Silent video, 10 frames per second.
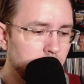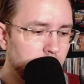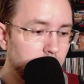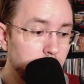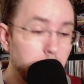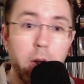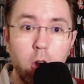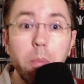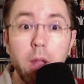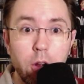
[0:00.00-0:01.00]
Well, you better
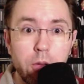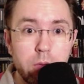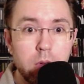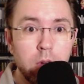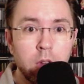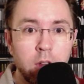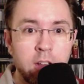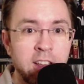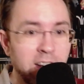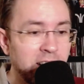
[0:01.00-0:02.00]
hope they don't.
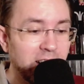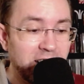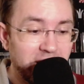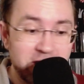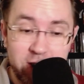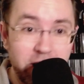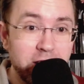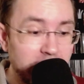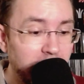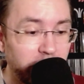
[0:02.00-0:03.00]

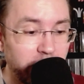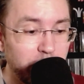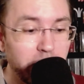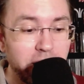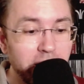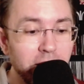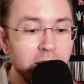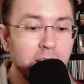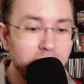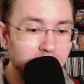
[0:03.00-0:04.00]
Because hell, they might.
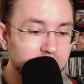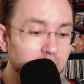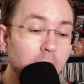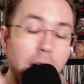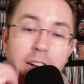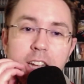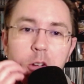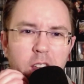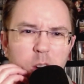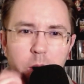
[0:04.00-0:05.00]
Actually, I doubt
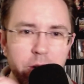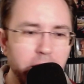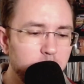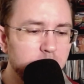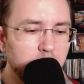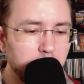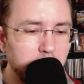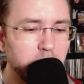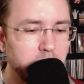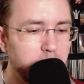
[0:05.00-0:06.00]
they will. That would be
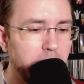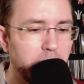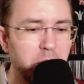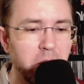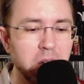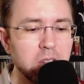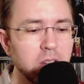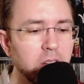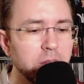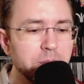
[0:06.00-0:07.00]
really bad press.
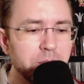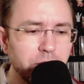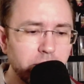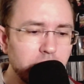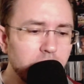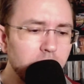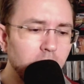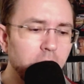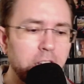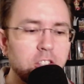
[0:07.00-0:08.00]

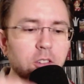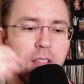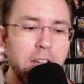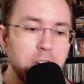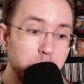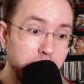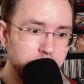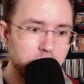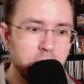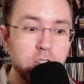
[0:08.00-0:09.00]
Okay, so then you
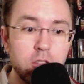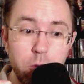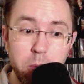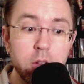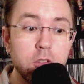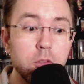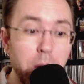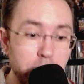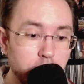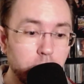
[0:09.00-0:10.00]
enter the super
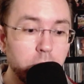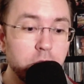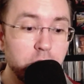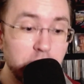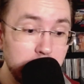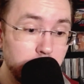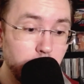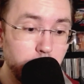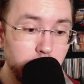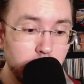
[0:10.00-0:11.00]
special cheat
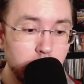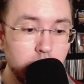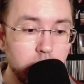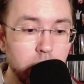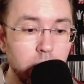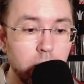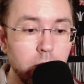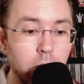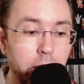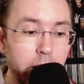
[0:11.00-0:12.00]
code.
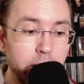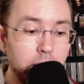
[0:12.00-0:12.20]
Okay.